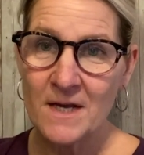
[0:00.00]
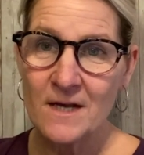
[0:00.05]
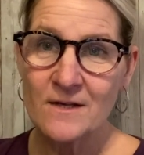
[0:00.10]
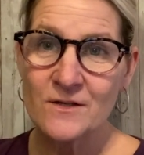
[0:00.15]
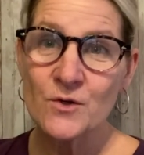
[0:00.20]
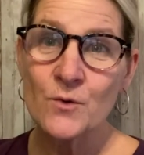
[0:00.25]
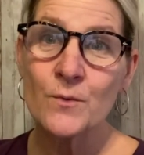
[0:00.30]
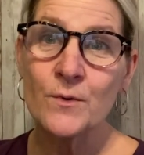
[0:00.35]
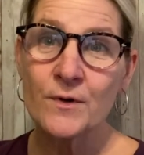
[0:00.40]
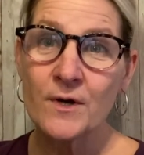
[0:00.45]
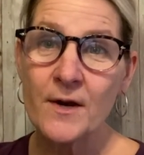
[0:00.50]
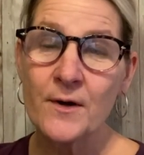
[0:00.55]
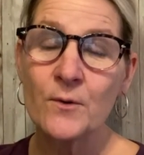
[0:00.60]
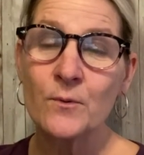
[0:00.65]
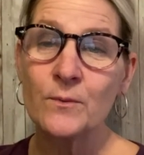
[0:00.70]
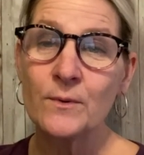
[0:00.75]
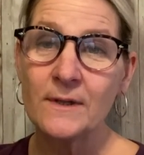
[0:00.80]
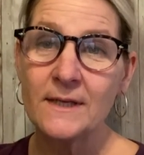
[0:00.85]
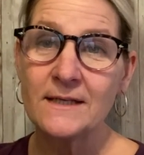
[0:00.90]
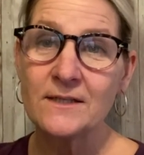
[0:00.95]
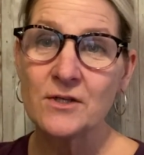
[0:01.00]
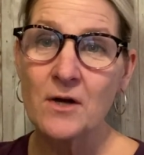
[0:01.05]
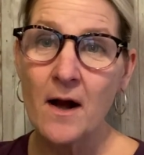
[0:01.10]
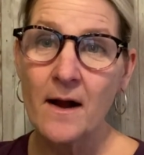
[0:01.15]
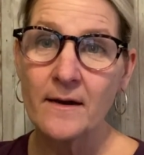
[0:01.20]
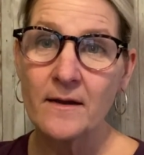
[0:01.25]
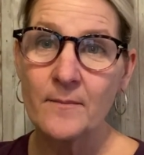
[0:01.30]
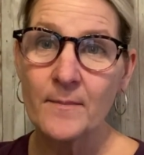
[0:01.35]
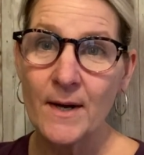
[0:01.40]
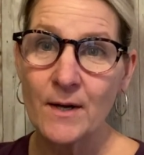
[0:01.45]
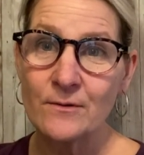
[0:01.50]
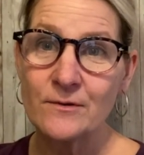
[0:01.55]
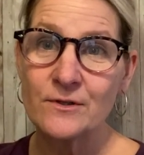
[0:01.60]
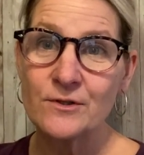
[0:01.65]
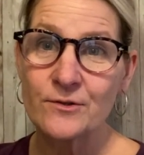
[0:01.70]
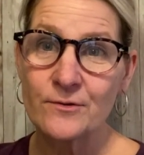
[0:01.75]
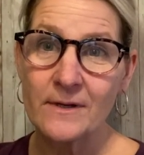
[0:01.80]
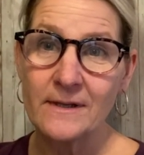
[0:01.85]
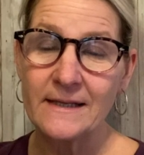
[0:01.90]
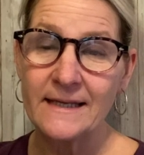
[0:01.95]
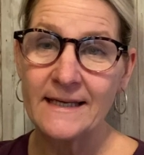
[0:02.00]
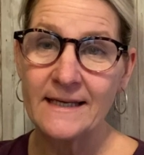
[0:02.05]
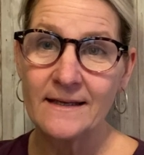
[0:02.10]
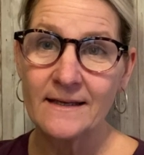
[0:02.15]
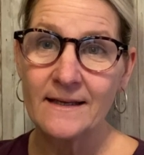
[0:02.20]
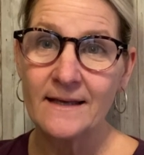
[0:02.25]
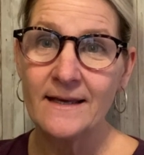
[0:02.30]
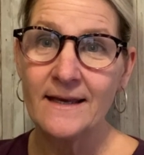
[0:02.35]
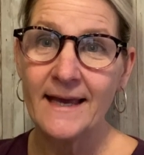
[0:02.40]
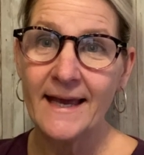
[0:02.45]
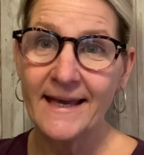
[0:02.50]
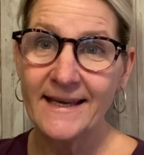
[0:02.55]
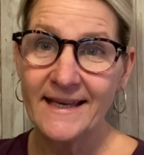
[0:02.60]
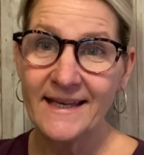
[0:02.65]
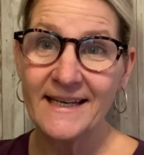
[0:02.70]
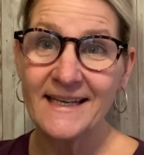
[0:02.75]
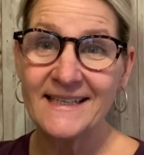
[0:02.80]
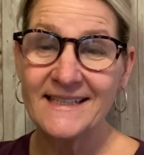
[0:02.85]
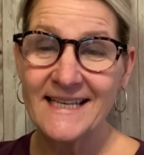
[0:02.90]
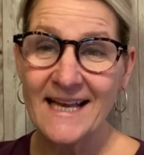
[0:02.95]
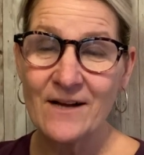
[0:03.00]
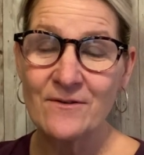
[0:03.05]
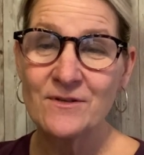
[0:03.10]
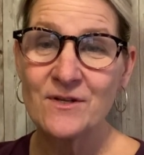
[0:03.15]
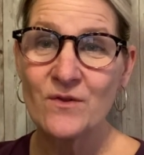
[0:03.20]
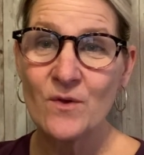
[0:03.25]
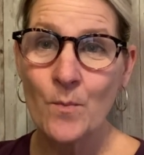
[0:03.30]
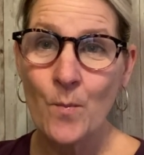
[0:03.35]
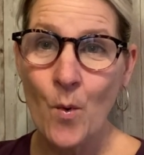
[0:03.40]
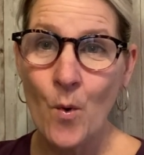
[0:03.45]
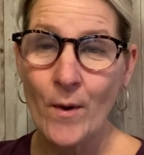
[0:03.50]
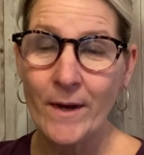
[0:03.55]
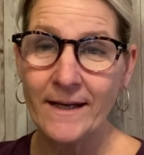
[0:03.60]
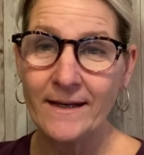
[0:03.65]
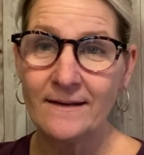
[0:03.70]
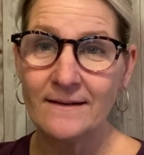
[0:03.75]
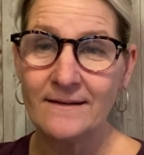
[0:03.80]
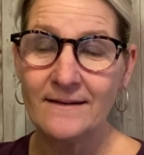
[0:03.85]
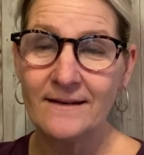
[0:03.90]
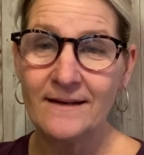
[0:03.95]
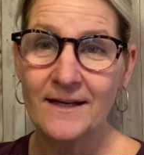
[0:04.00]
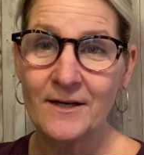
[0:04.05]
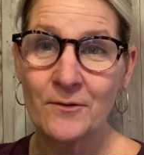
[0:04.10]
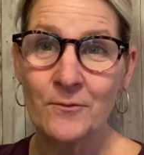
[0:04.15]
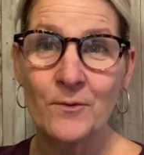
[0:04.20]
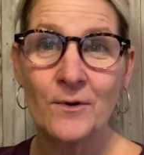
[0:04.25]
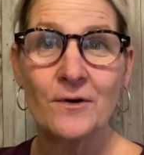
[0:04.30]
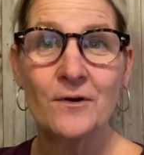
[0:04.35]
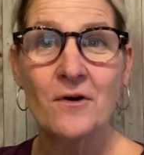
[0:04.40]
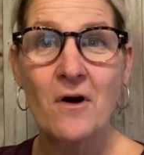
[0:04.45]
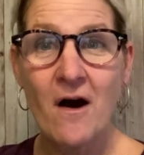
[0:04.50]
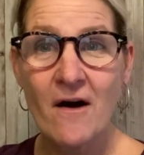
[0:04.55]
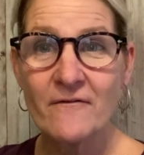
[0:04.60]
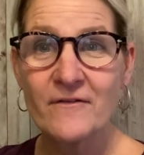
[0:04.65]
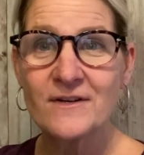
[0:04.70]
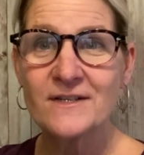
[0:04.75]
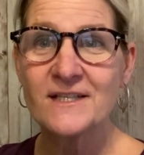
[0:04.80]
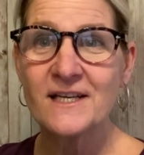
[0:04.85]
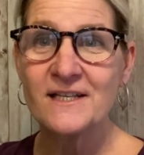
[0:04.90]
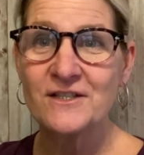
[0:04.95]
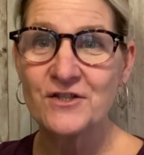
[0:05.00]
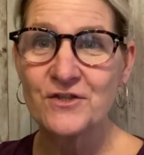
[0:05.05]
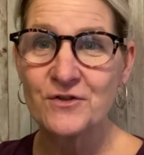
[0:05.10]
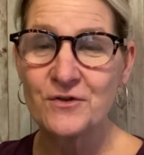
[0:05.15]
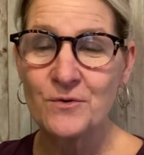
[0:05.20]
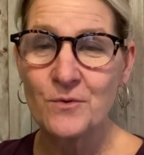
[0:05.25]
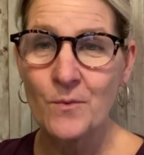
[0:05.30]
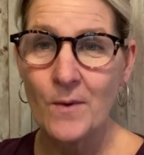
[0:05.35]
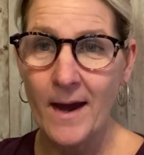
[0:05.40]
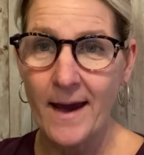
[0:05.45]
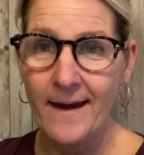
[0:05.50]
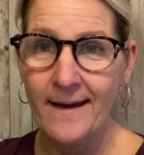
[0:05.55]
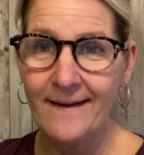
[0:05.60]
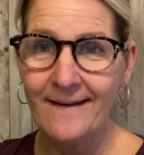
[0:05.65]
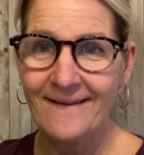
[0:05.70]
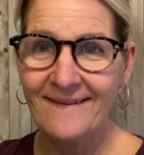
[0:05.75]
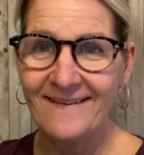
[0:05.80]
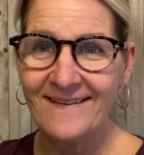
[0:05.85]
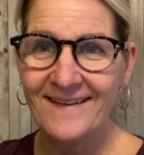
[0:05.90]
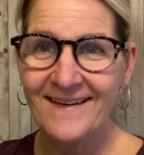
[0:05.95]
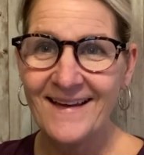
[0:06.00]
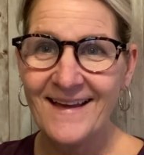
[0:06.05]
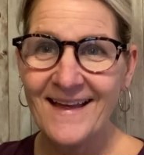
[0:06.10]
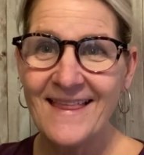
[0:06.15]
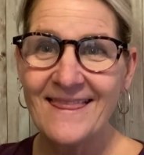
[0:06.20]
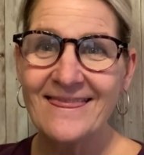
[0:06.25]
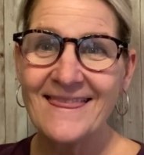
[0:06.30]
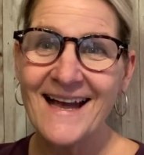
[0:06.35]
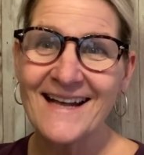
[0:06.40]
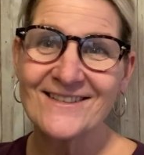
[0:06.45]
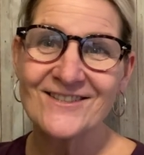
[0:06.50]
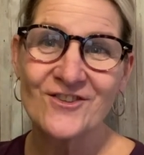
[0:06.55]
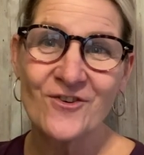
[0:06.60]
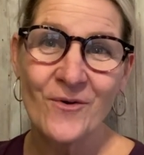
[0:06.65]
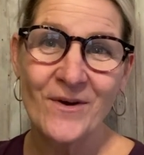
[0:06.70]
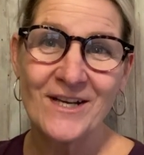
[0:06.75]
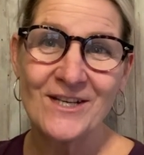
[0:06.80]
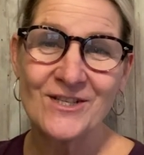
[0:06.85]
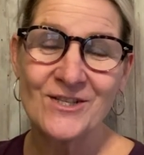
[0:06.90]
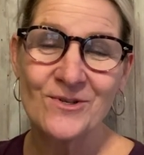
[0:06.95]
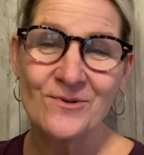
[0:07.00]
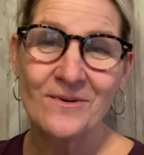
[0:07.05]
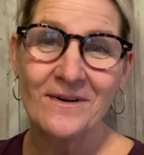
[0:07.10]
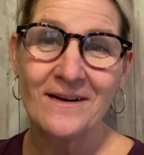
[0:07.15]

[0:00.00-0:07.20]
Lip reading: So we're going to really talk about drilling and getting down to the point in a real conversational way that's going to